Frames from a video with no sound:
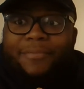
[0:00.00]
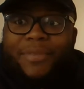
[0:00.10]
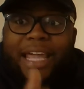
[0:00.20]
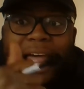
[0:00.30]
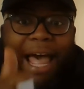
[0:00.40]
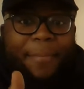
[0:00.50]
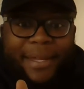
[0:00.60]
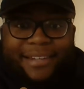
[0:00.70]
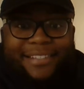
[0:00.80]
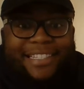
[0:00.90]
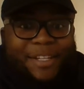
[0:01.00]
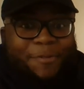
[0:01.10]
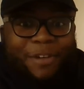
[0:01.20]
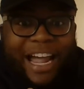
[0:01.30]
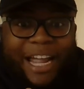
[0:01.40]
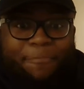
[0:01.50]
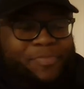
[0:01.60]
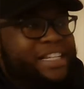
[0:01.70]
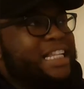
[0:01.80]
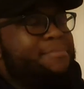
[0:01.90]
It happens, right?
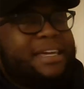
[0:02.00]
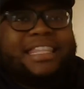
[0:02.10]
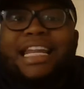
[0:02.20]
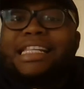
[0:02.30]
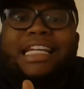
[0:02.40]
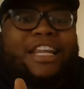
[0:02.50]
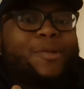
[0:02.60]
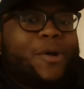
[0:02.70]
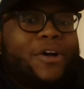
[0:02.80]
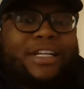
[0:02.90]
It doesn't mean that it's the end of the world.